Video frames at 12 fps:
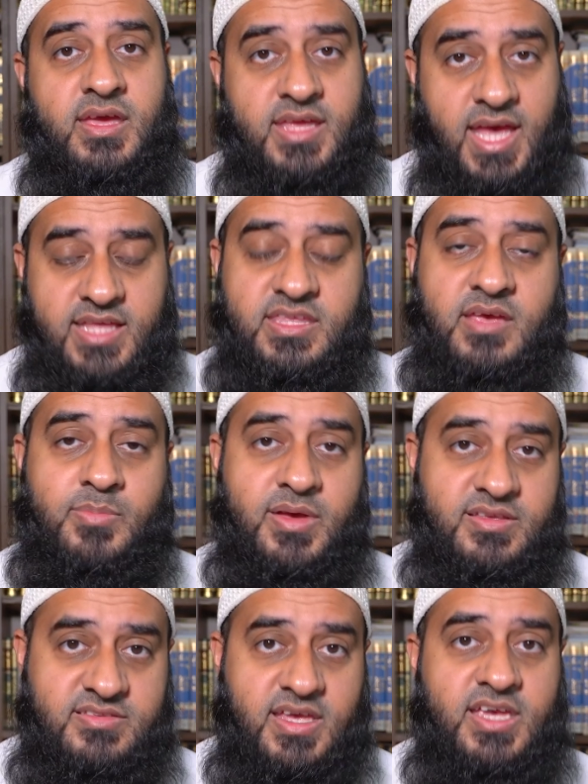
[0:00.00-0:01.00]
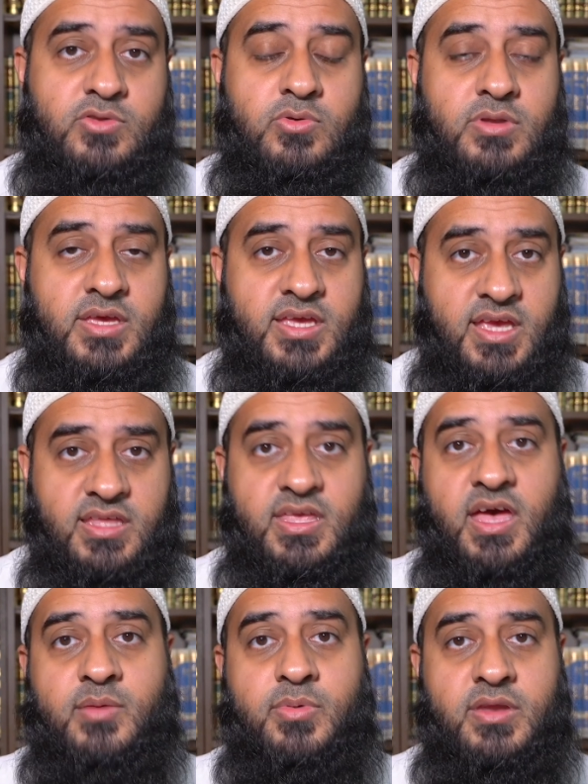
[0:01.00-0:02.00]
Kataba Zaydun
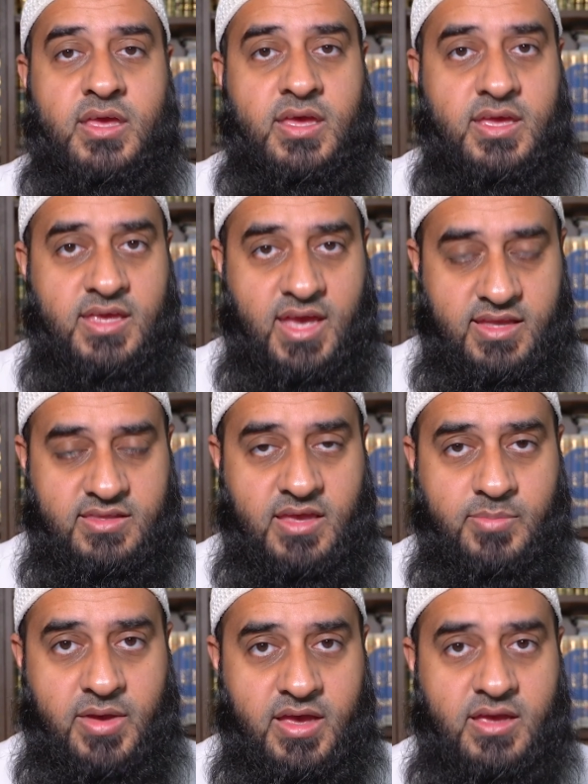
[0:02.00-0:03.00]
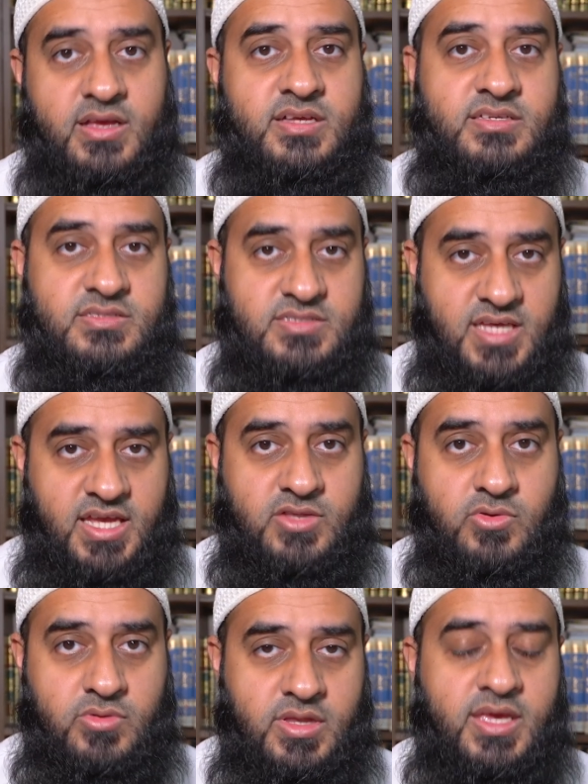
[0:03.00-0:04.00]
kitaban. Kataba
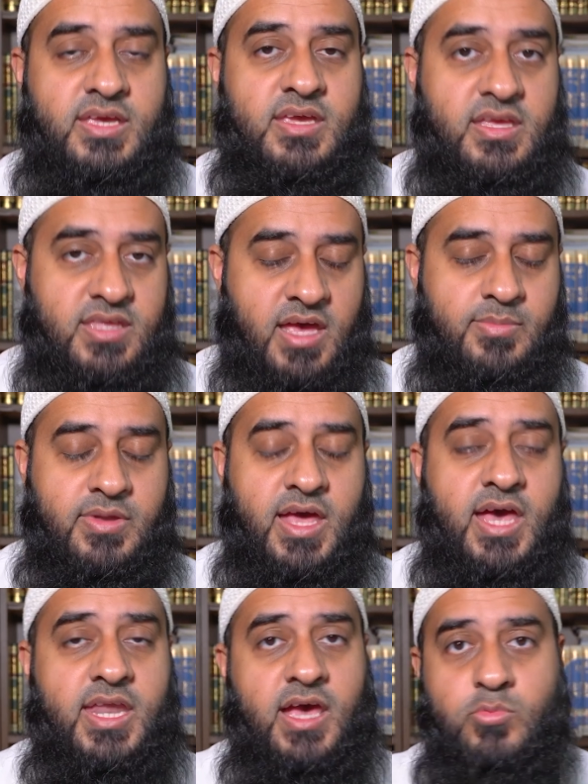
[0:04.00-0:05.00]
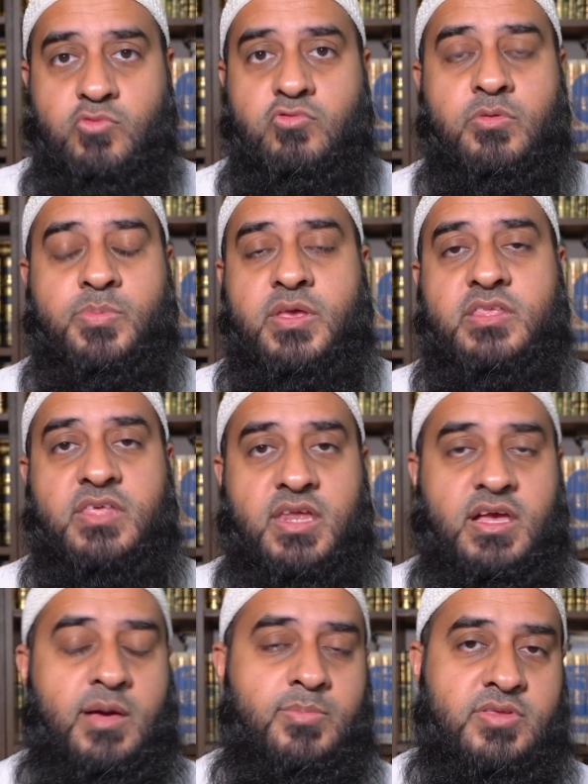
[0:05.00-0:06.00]
Zaydun kitaban. And I would repeat it a
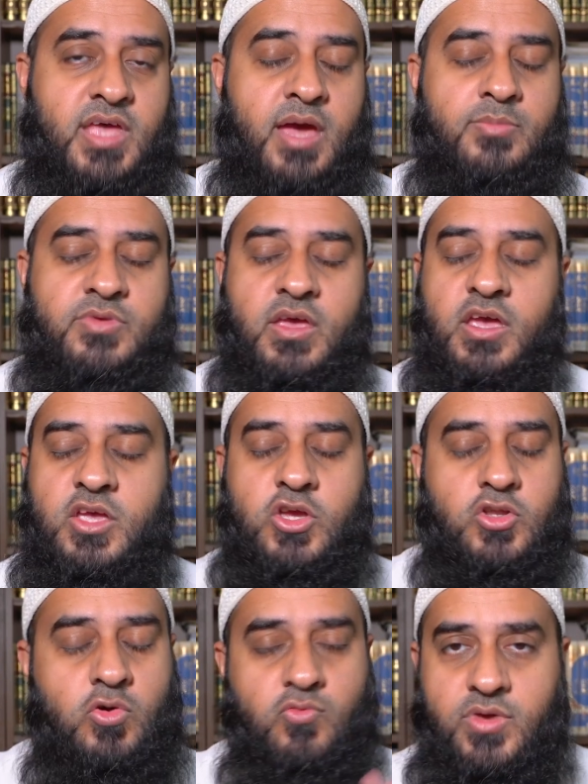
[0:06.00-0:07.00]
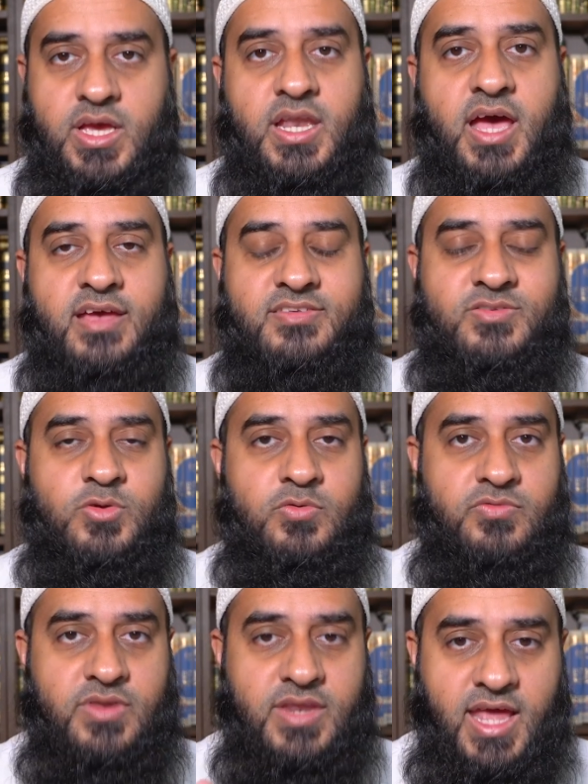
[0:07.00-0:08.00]
couple of times. You don't realize
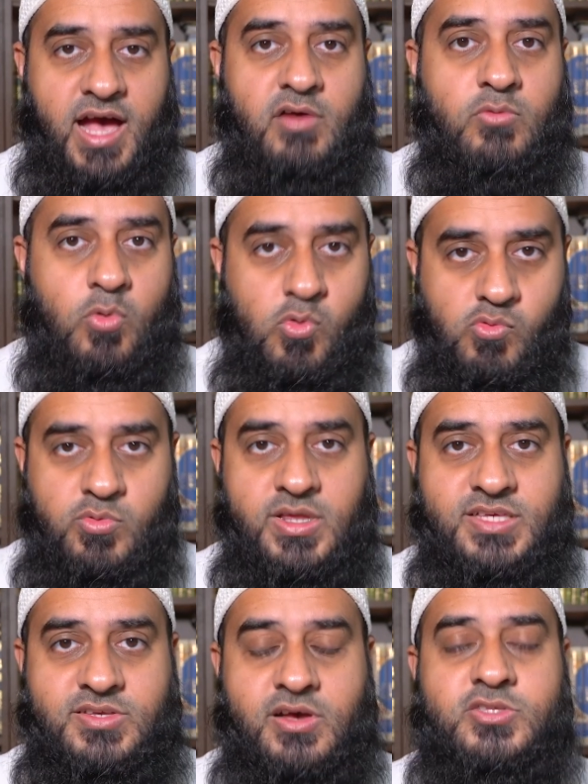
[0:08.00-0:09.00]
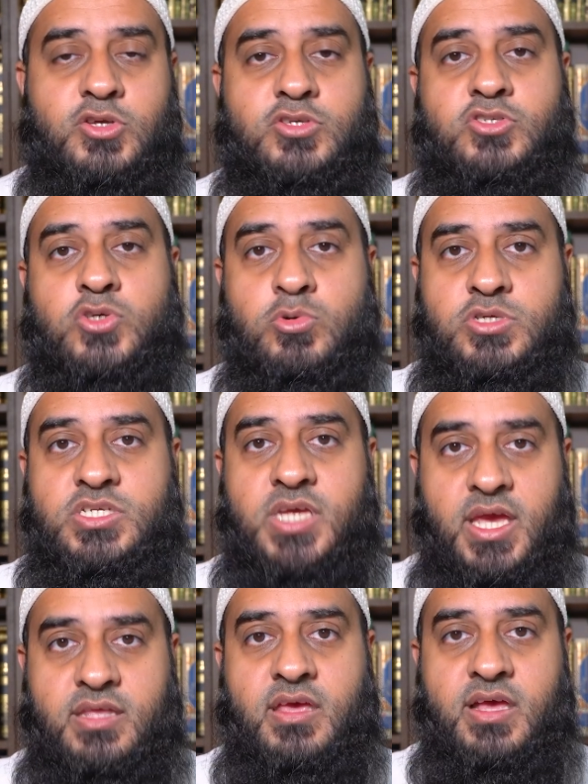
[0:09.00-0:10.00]
you've now already started to
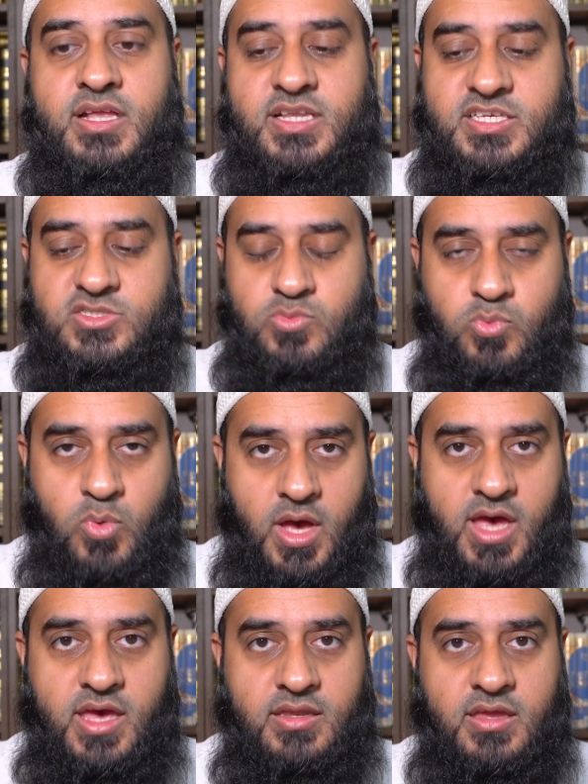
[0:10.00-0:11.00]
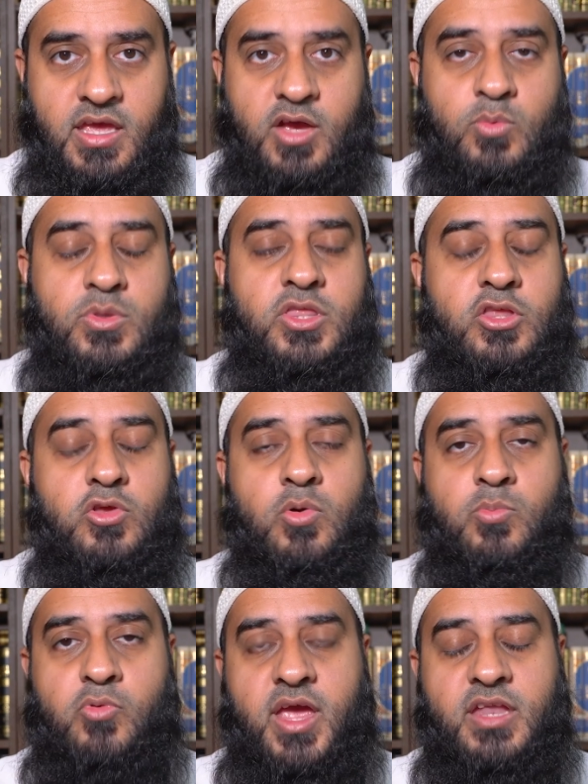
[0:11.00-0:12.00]
associate this word within your
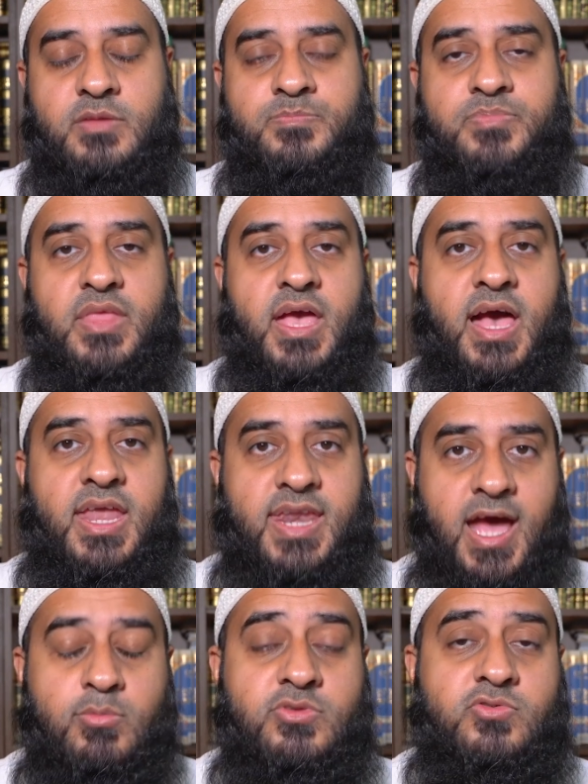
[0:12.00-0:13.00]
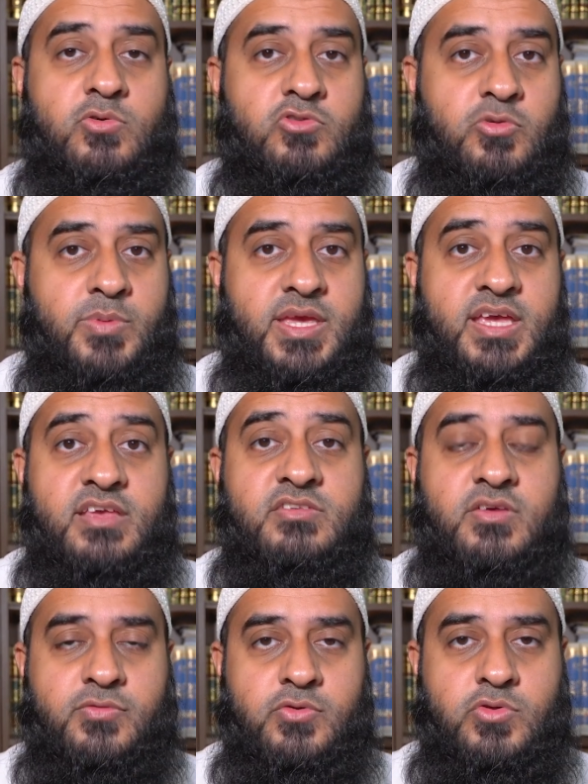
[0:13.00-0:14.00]
brain, and now it's going to be
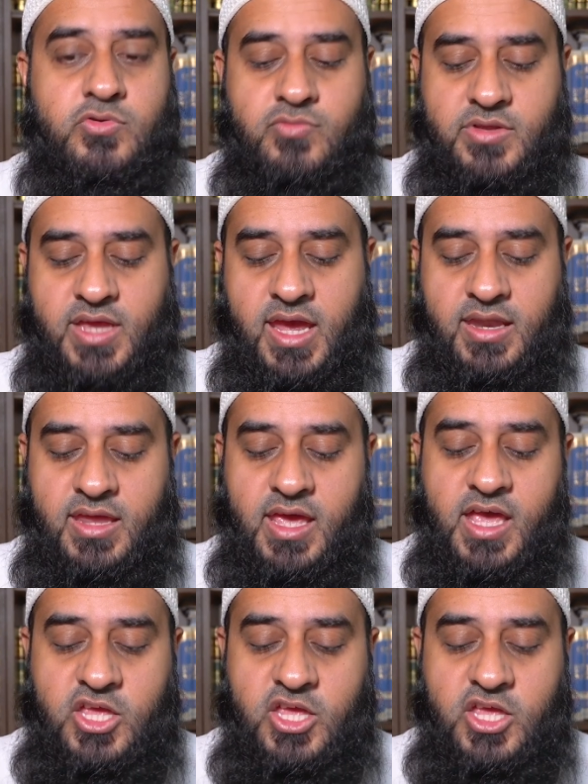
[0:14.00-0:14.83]
easier for you to retain.